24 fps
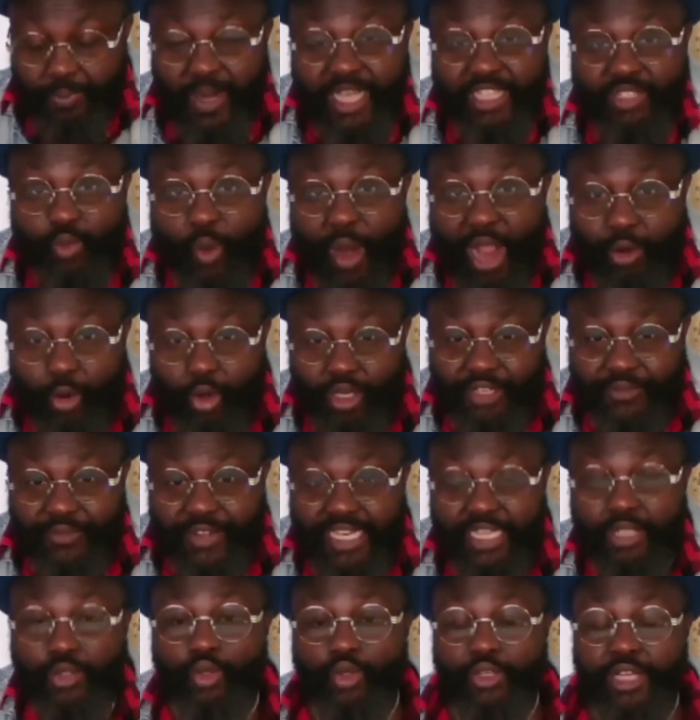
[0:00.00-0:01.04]
place we are
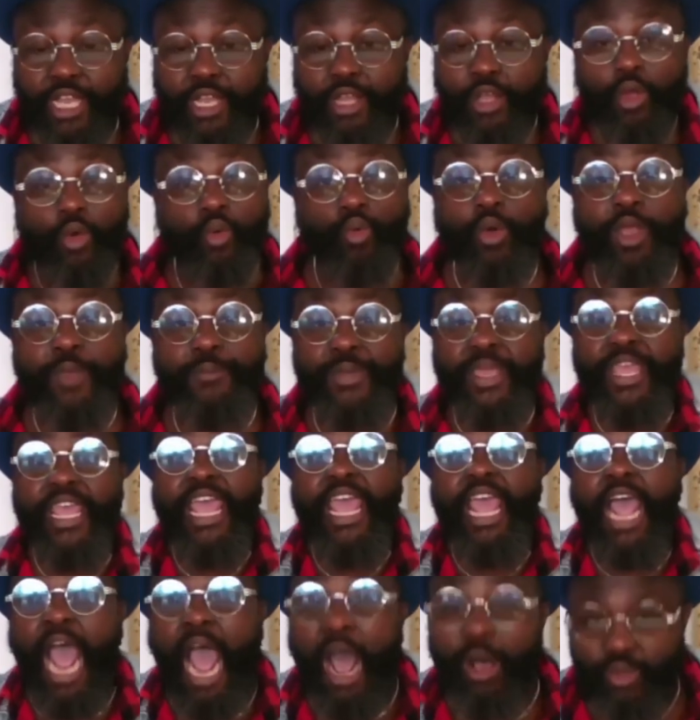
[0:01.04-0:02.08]
cultivating today will be
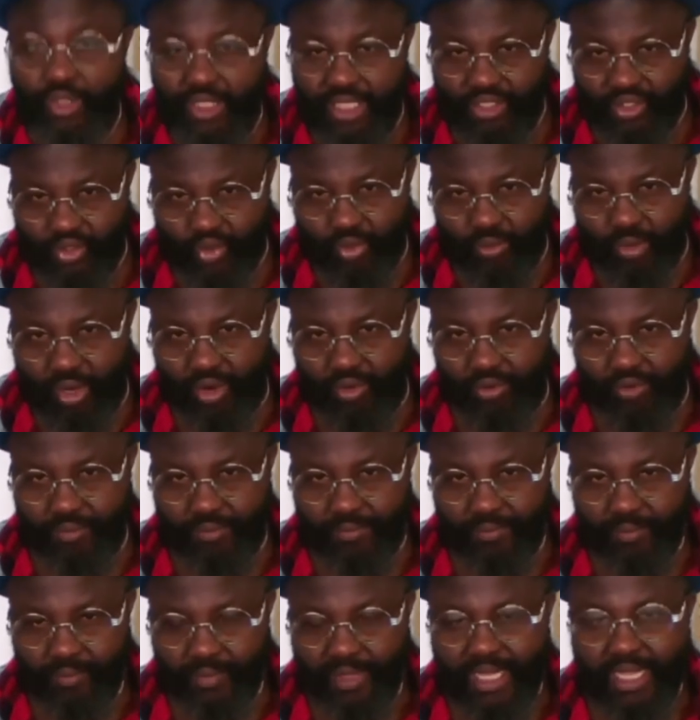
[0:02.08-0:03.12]
a houses tomorrow.
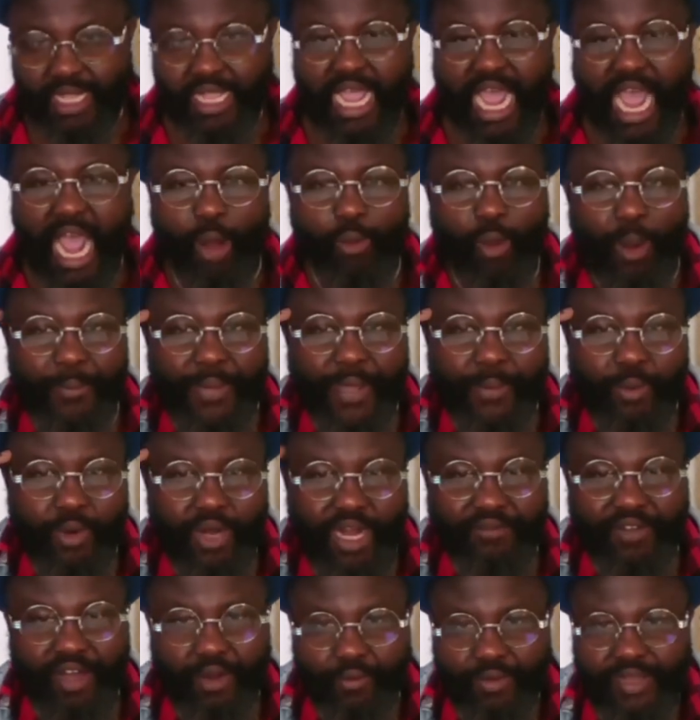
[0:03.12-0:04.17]
Our people
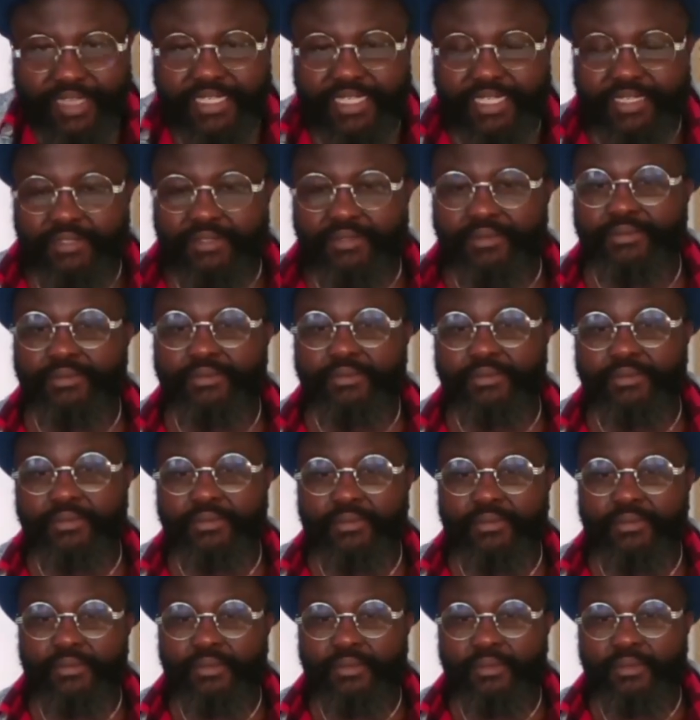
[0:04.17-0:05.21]
never reason.
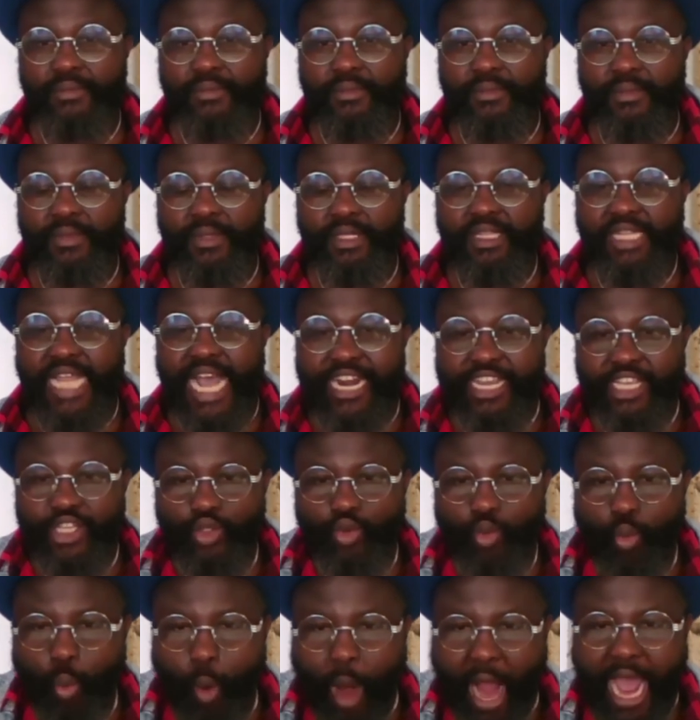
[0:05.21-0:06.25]
That
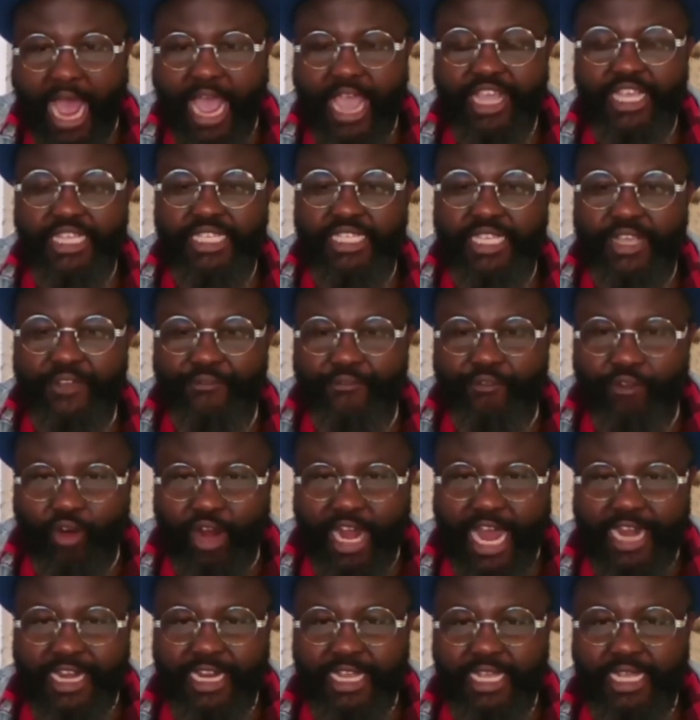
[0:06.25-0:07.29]
is why, you see,
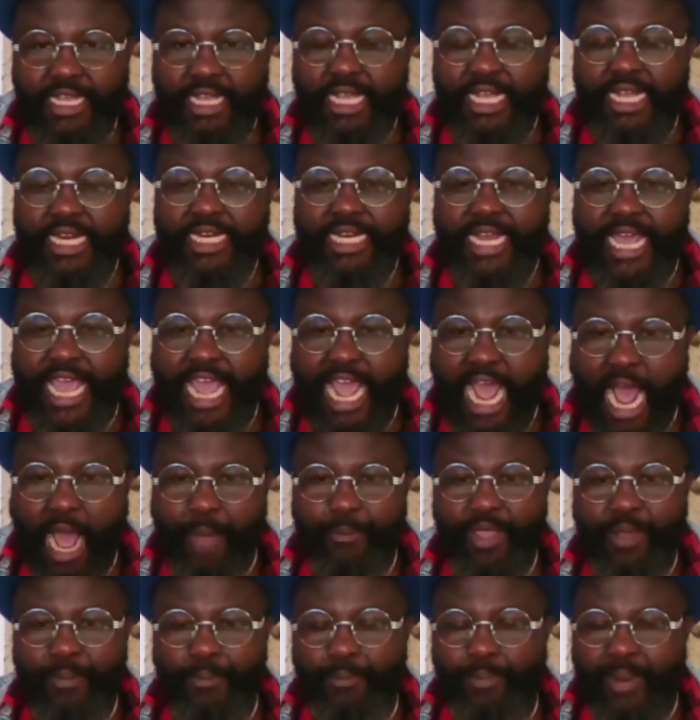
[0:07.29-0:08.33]
Fulani, they
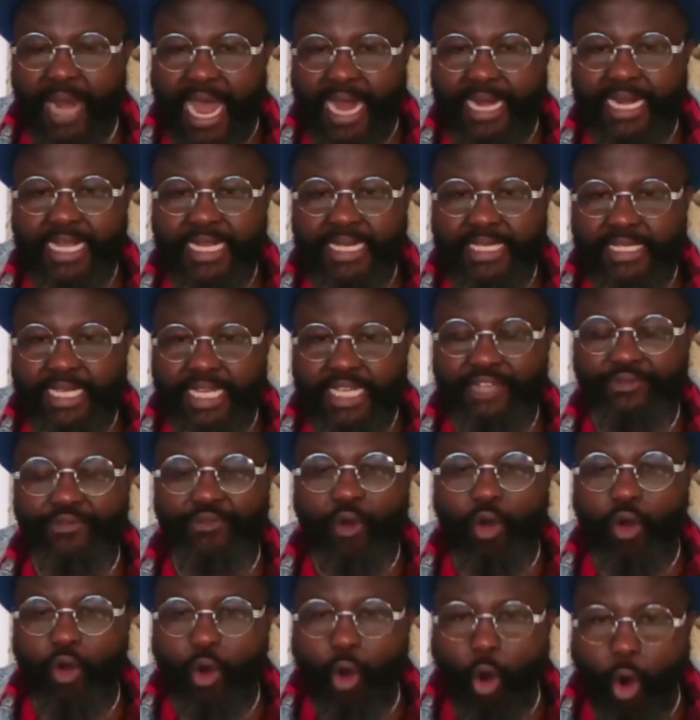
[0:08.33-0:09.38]
have been planning this
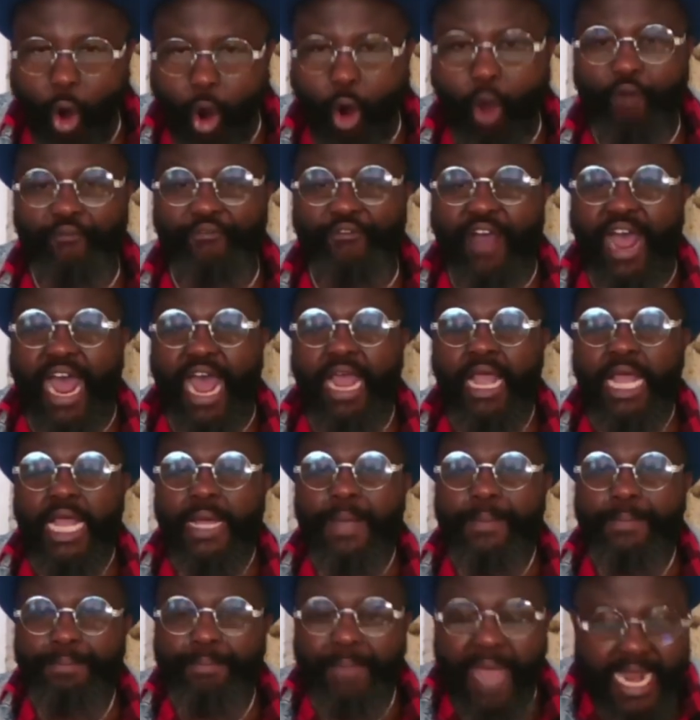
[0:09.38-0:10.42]
for over
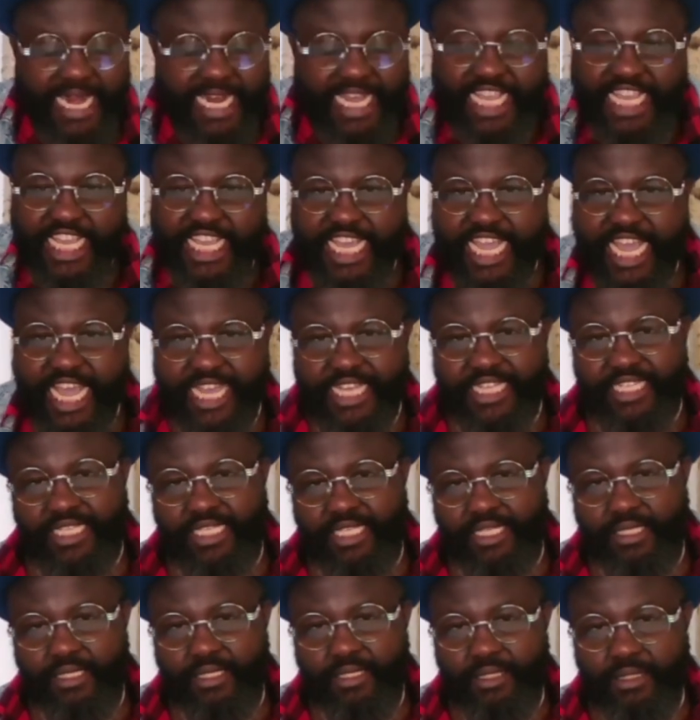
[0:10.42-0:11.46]
many
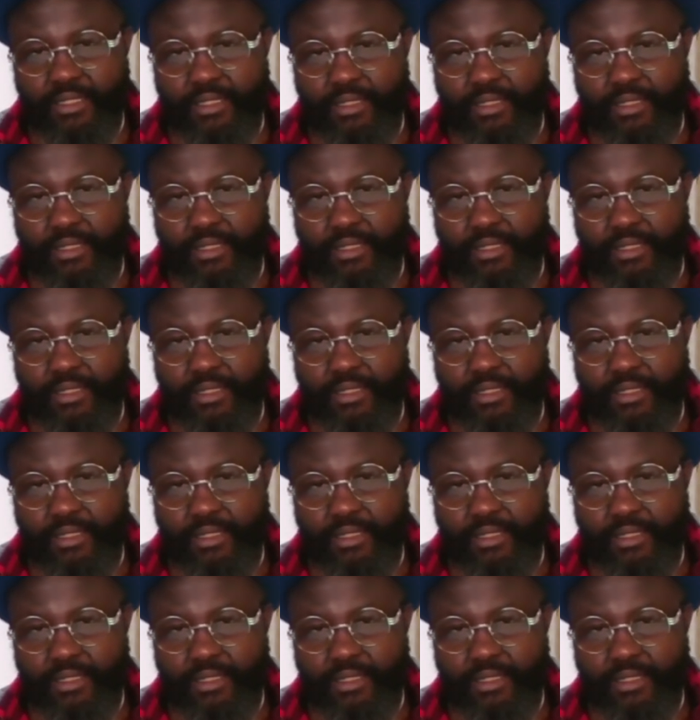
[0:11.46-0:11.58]
years,